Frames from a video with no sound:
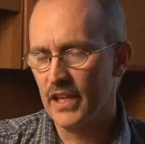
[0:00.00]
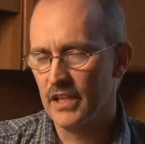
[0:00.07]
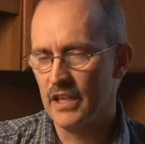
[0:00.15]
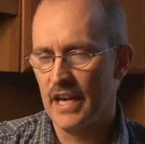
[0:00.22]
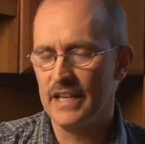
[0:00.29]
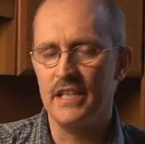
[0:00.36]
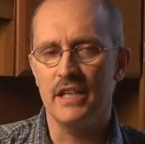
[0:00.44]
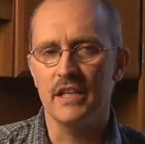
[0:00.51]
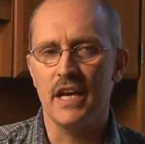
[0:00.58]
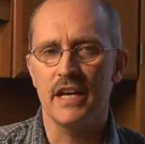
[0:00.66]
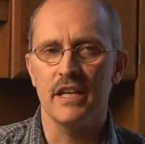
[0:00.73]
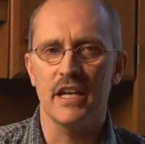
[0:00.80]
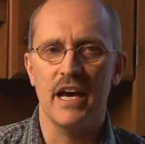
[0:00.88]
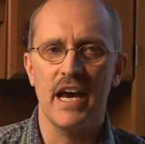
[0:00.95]
think
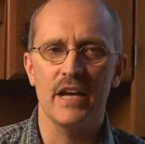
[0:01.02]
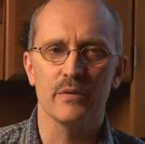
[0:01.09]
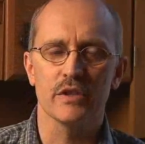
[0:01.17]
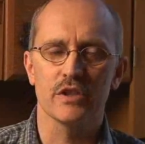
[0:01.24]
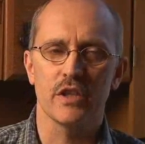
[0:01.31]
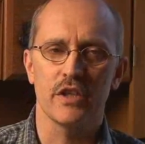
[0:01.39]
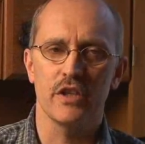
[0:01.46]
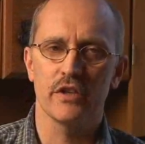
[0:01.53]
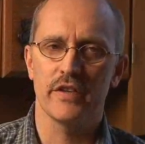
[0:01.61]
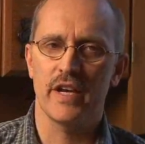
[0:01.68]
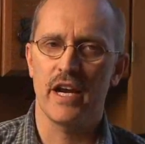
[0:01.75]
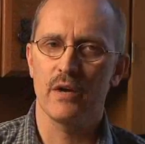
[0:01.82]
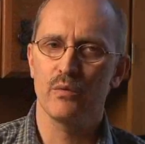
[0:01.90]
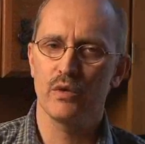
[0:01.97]
1999 was the year
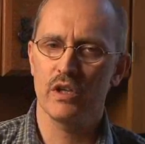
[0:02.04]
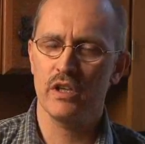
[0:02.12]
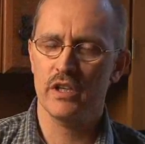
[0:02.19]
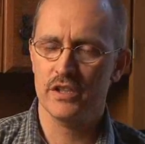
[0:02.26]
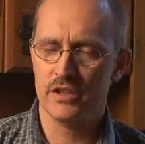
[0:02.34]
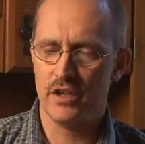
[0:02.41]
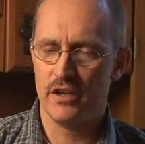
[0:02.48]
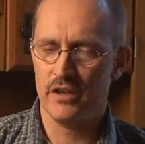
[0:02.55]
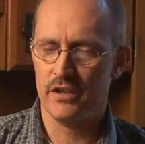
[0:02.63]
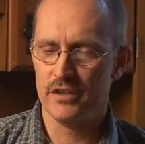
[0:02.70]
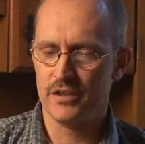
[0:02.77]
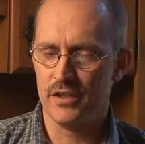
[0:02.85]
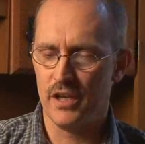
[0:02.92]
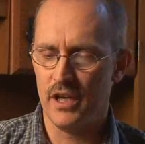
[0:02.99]
that I really started
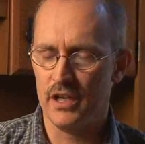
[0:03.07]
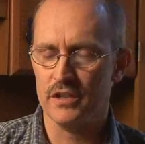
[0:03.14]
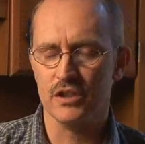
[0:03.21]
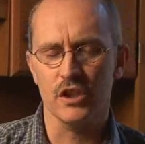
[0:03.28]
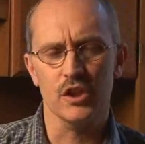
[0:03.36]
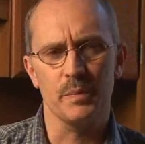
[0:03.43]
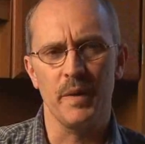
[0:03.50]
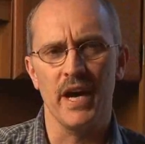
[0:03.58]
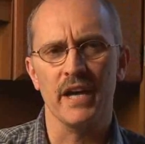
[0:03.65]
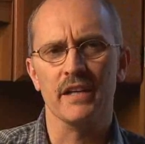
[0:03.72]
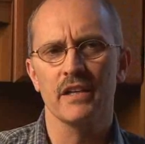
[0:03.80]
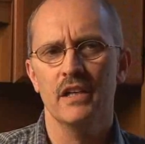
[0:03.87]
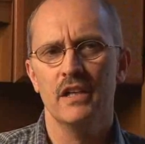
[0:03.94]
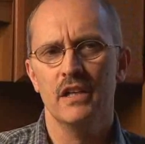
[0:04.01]
to see and
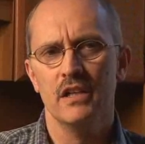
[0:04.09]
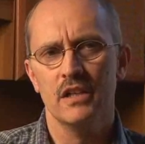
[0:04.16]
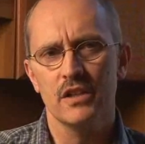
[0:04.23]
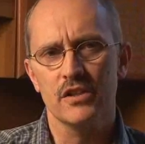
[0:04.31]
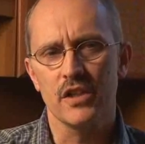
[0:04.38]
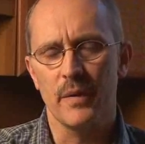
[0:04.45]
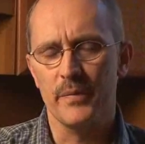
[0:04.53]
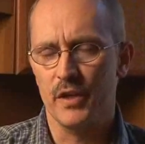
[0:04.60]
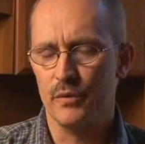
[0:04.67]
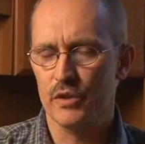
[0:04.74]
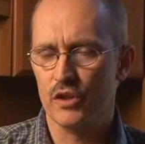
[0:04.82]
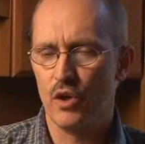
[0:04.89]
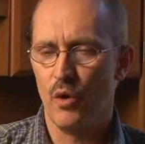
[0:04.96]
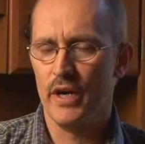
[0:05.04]
suspect something
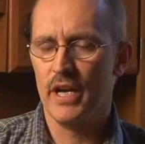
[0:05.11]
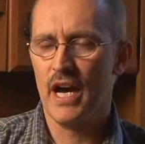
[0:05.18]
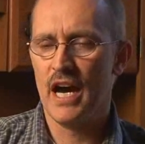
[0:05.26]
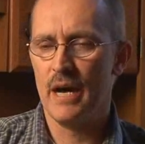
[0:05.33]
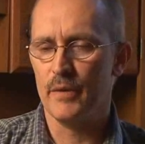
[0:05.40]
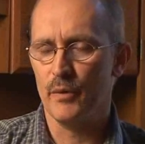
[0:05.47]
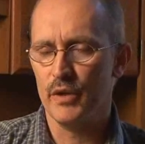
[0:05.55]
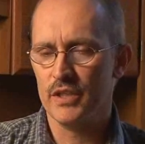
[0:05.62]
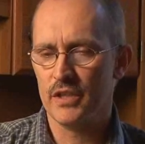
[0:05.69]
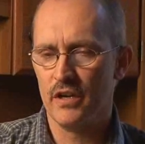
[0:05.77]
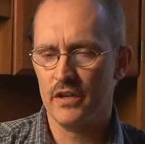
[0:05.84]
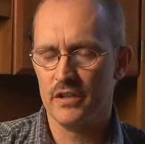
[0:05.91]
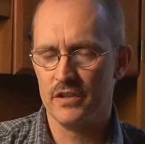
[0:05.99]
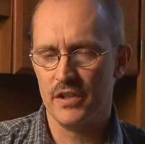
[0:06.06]
was going on, but we
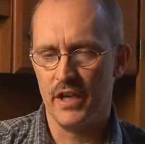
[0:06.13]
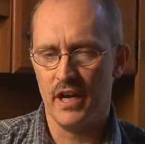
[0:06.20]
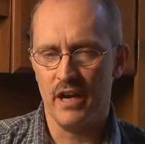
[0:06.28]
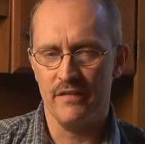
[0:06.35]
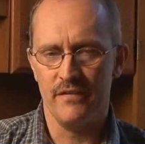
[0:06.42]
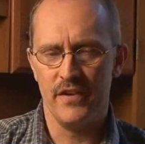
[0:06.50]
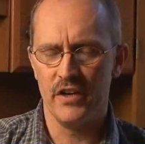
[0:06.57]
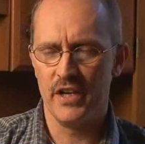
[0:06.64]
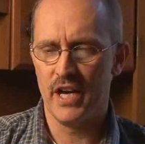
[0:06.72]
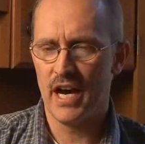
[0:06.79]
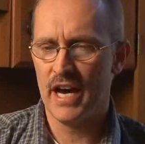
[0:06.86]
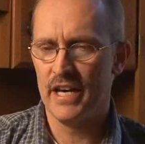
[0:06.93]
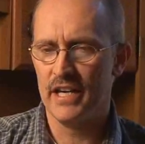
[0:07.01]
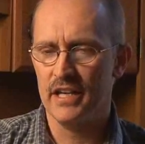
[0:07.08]
started to see a very
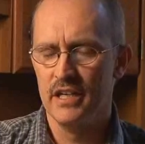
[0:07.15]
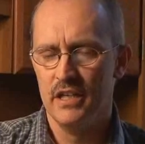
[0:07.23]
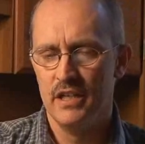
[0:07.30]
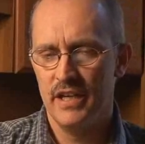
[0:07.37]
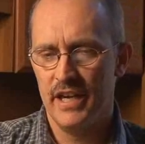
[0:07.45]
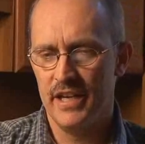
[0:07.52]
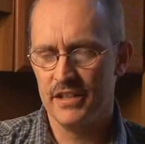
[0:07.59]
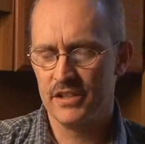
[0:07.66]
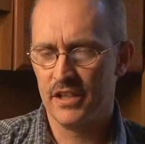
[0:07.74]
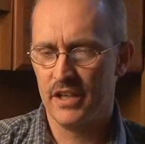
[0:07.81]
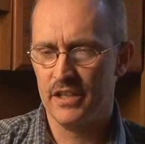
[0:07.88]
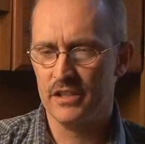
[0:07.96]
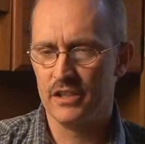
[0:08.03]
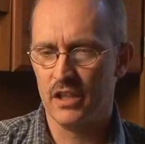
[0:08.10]
high
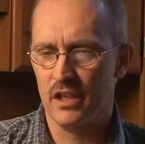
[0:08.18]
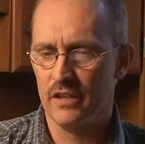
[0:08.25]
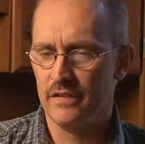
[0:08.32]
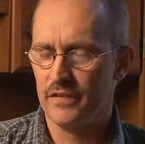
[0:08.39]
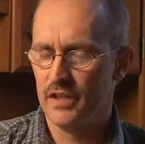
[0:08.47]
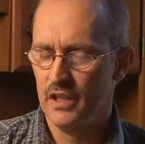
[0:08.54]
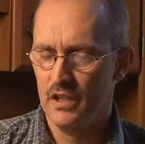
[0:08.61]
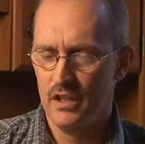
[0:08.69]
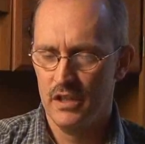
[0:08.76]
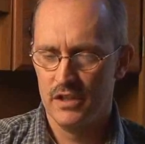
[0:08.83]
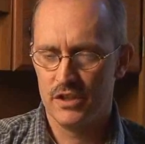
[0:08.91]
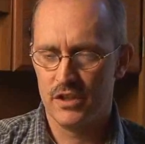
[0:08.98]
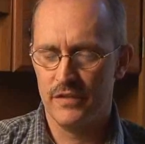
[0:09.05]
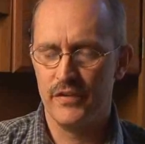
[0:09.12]
incidence of
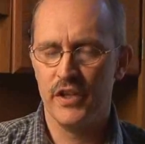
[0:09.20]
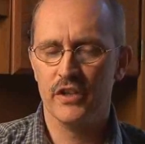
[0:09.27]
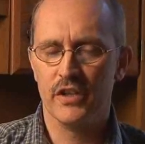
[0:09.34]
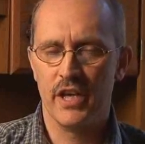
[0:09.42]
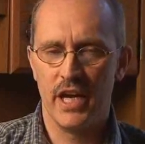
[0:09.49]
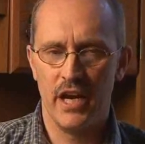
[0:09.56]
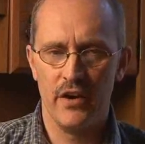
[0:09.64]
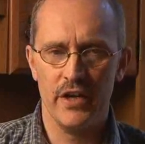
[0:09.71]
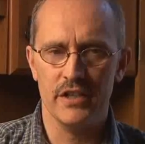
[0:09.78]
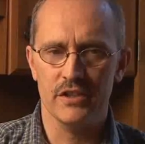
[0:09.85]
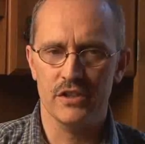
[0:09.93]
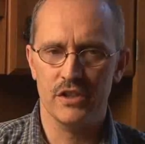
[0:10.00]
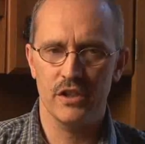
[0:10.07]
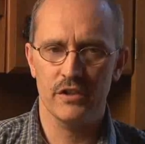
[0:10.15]
severe
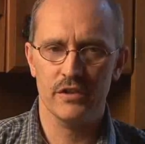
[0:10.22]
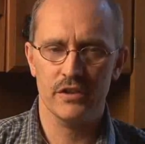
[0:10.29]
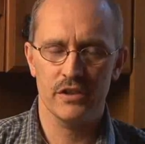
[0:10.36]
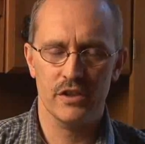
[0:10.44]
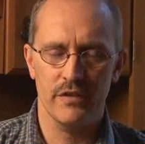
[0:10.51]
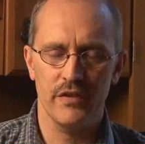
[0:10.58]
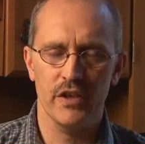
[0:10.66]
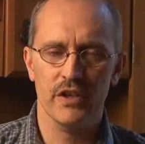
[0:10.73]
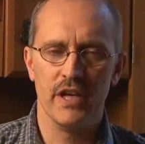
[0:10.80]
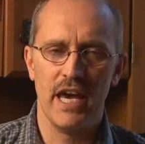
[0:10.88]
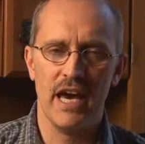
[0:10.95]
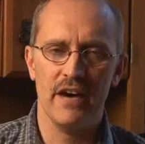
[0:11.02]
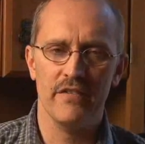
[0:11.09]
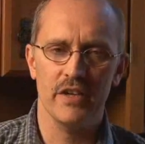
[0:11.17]
caries and severe
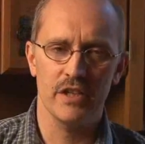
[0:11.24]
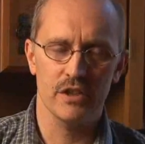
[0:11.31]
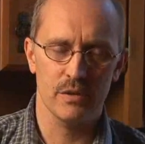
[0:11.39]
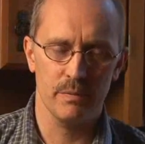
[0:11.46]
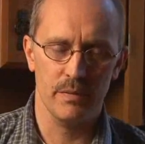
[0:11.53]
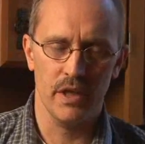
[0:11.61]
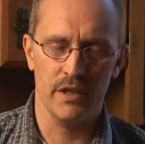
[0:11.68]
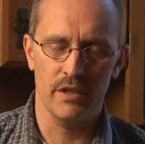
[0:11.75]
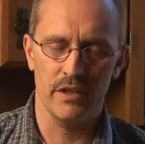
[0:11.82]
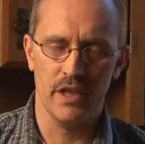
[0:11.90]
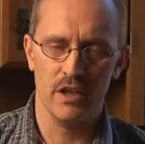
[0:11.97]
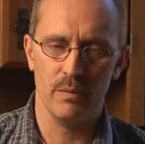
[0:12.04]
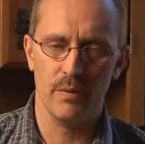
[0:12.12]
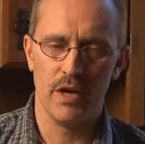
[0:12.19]
cavities and
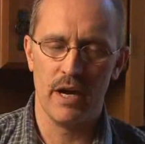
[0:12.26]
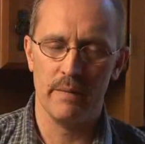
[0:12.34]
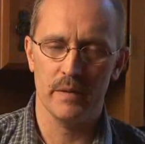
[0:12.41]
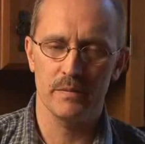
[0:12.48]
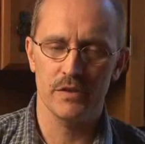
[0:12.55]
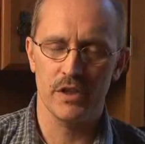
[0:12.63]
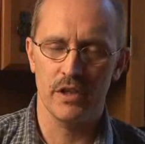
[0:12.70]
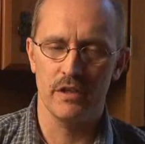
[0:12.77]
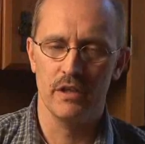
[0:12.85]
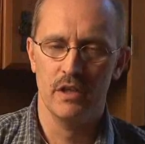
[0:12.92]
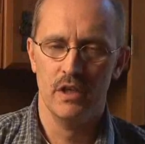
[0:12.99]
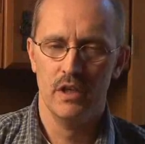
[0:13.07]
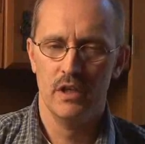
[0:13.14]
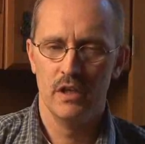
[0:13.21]
dental problems in
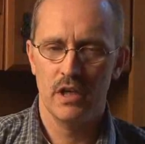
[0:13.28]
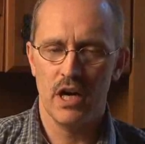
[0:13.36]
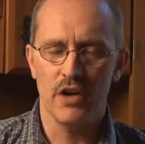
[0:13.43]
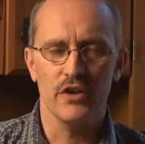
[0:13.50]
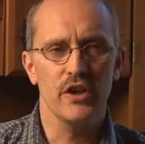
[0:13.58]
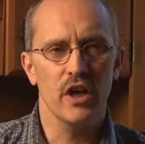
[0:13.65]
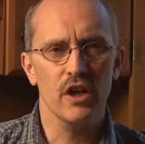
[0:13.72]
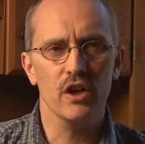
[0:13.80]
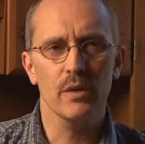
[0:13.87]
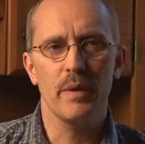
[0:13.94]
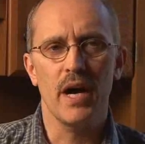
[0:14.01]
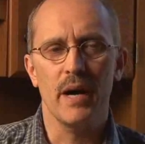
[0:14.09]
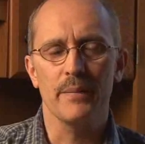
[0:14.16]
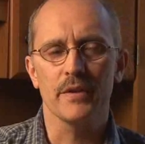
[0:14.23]
our younger
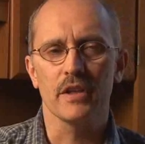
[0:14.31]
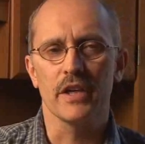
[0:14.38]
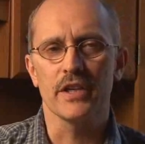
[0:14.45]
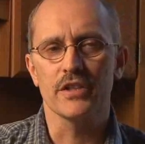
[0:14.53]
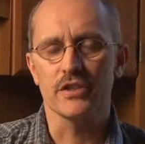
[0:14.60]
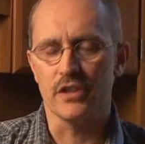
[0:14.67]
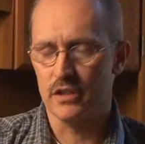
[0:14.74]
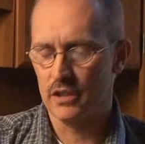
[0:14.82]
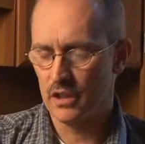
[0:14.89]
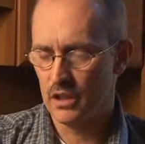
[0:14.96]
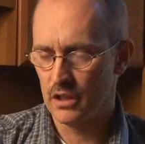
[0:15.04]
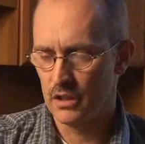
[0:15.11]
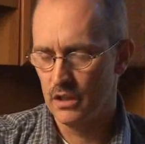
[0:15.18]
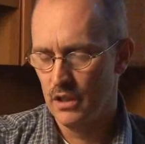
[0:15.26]

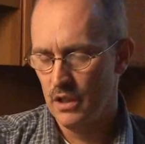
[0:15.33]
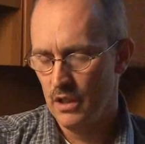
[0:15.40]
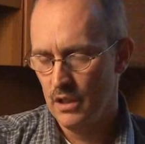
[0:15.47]
population.